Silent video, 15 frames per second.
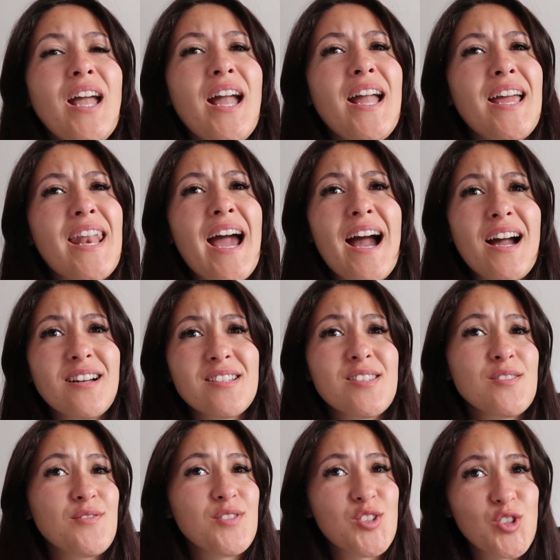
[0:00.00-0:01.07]
and
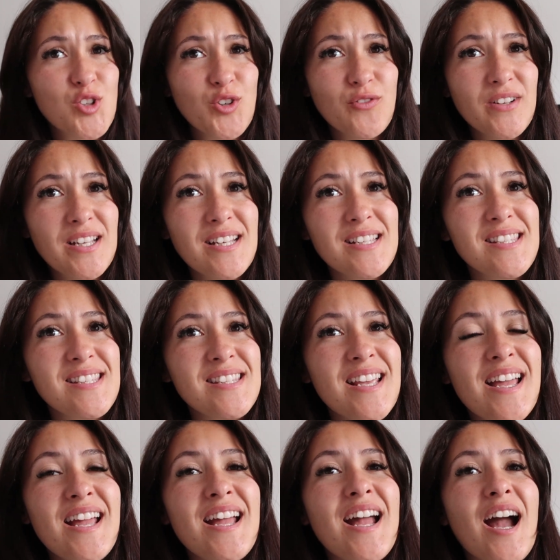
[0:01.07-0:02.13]
acts of service.
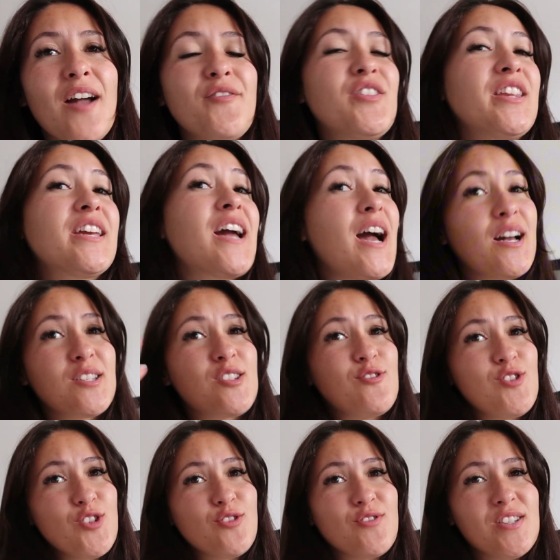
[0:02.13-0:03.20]
I feel like acts
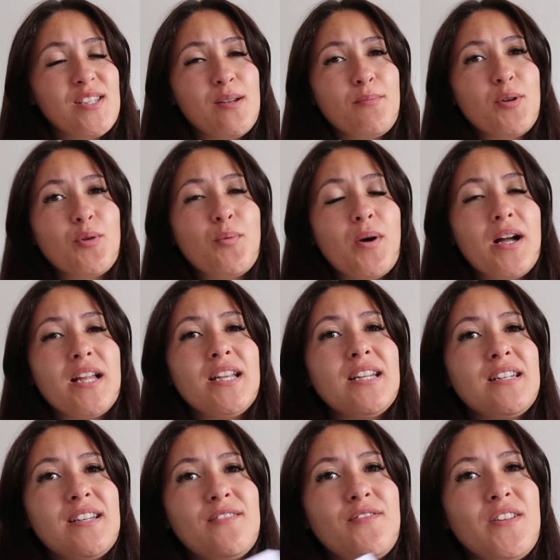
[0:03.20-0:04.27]
of service #1,
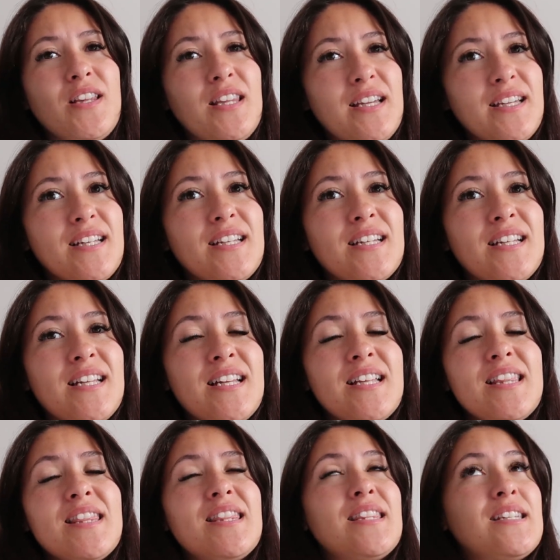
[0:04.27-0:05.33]
and I feel like
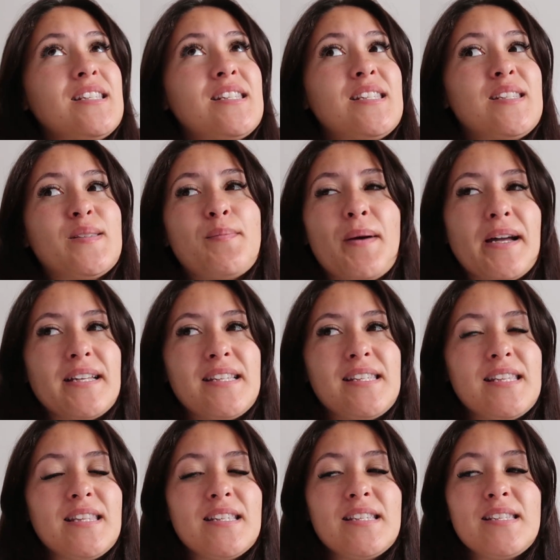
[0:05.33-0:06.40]
this
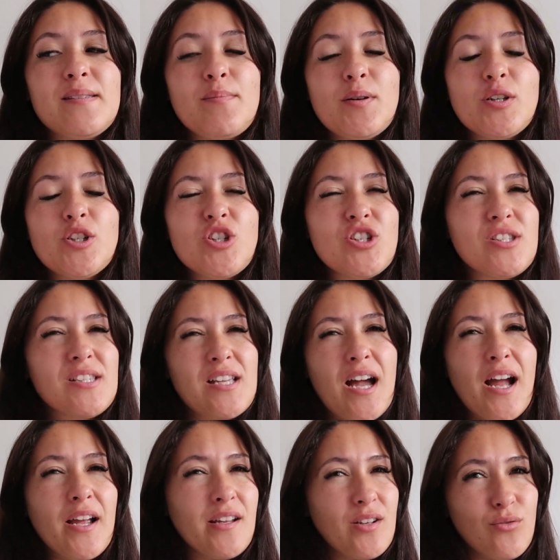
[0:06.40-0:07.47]
spice in this book just
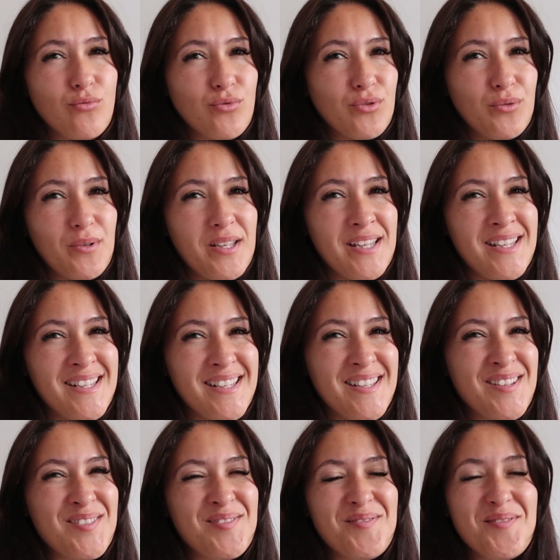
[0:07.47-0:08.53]
kind of
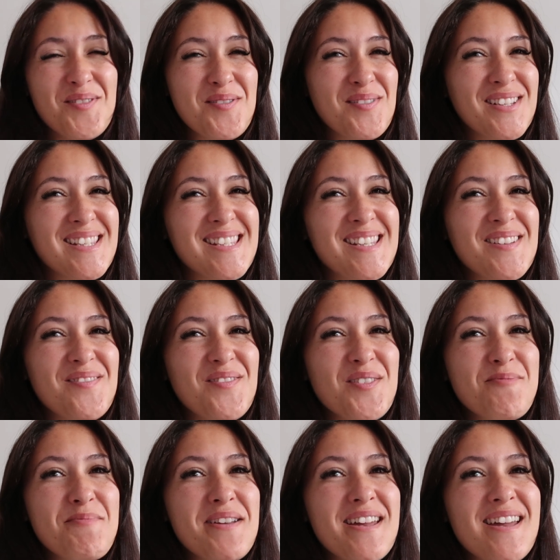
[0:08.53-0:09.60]
ruins it
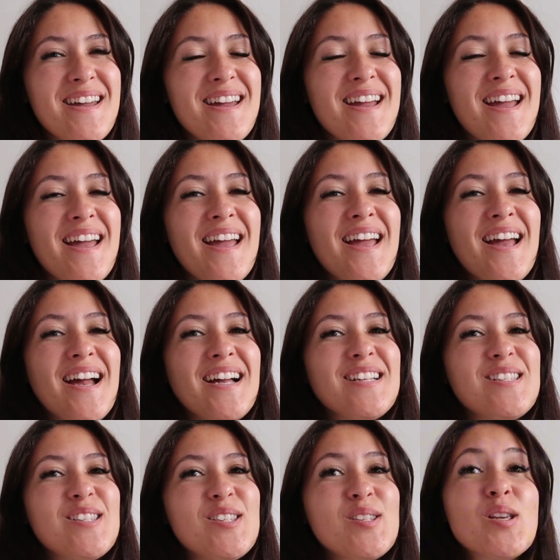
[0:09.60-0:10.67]
for me,
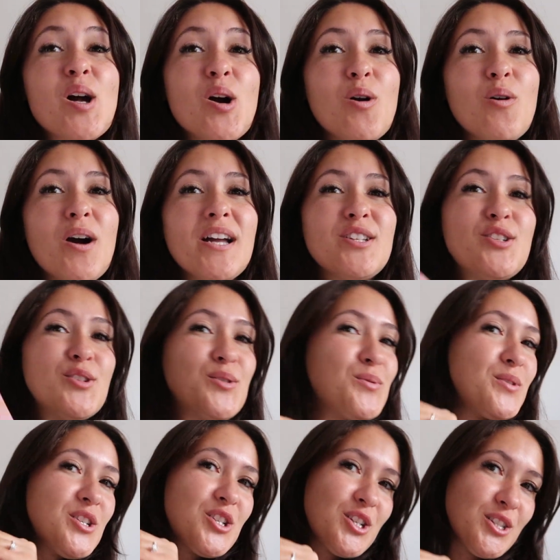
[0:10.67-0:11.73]
and so I do
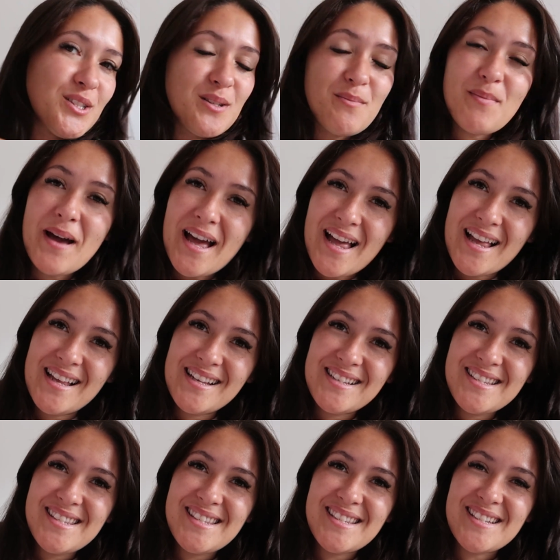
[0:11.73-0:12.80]
wish her the
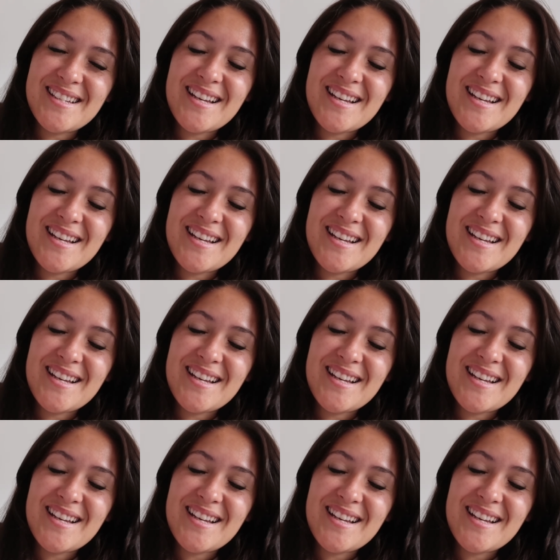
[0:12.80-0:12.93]
best.